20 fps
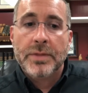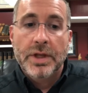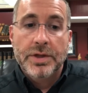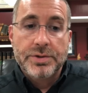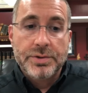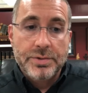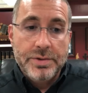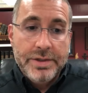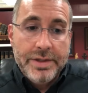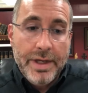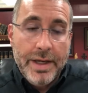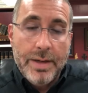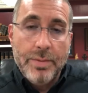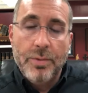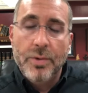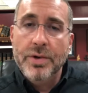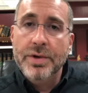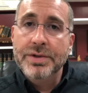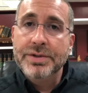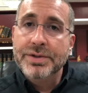So he came
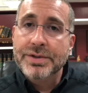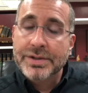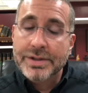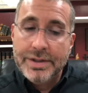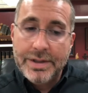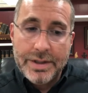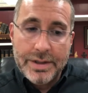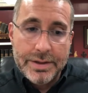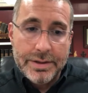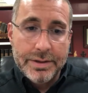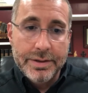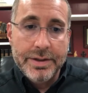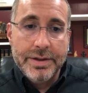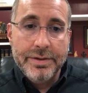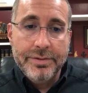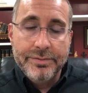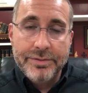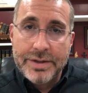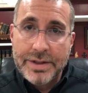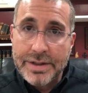once, he
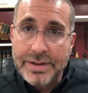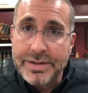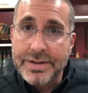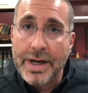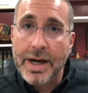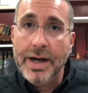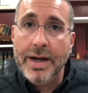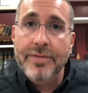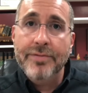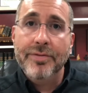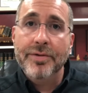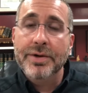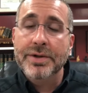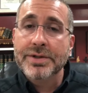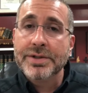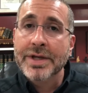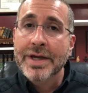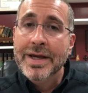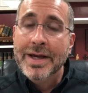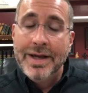lived, he died for
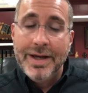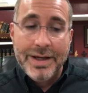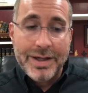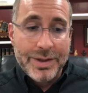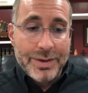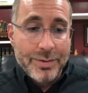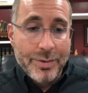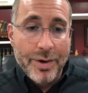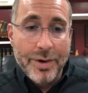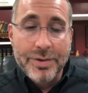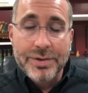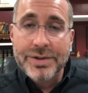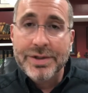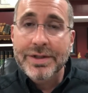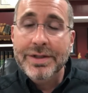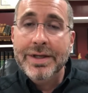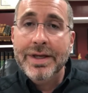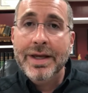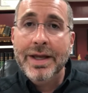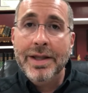us, he rose
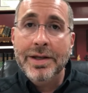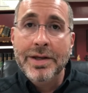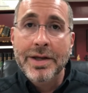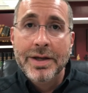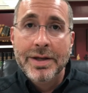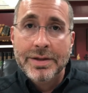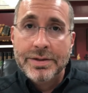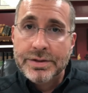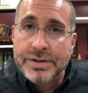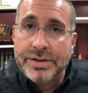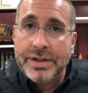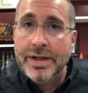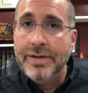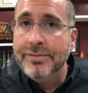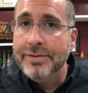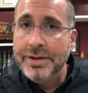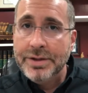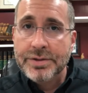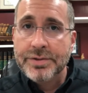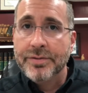again,
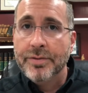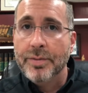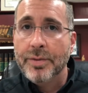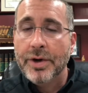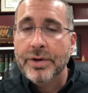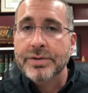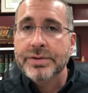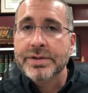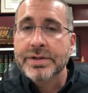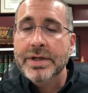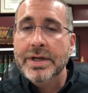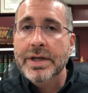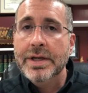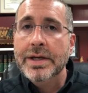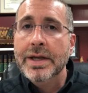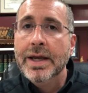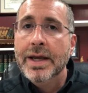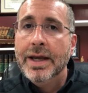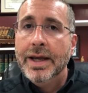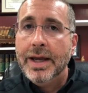saving us from our sin,
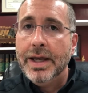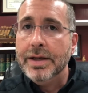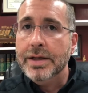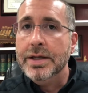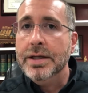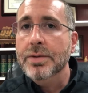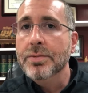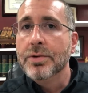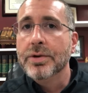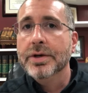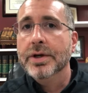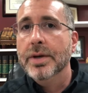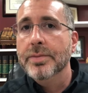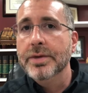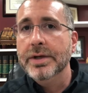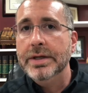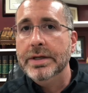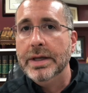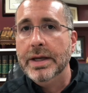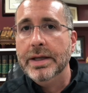and he will come
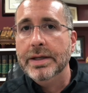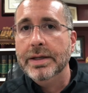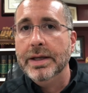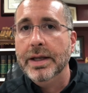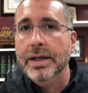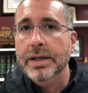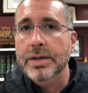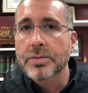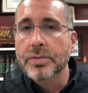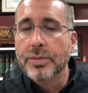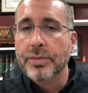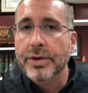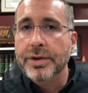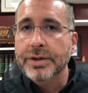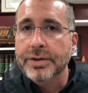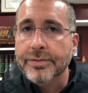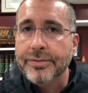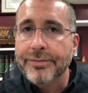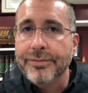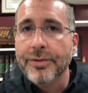again and he will bring
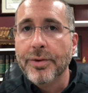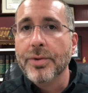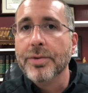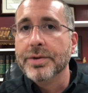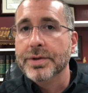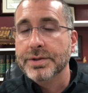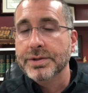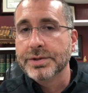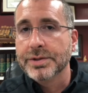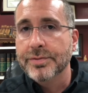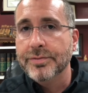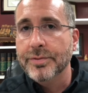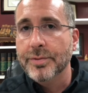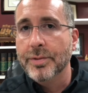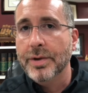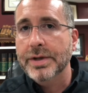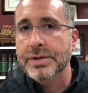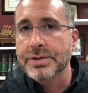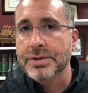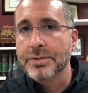the fullness of the
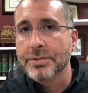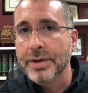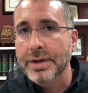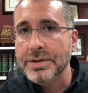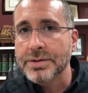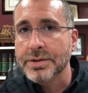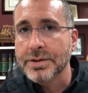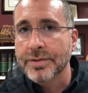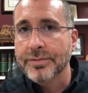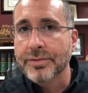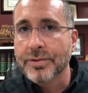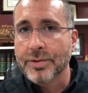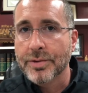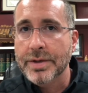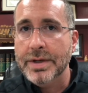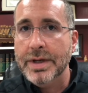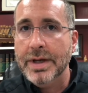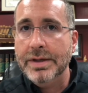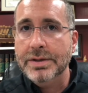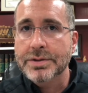restoration of
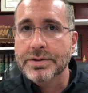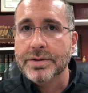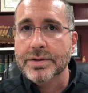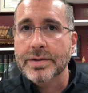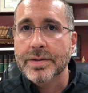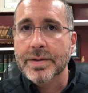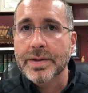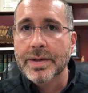creation.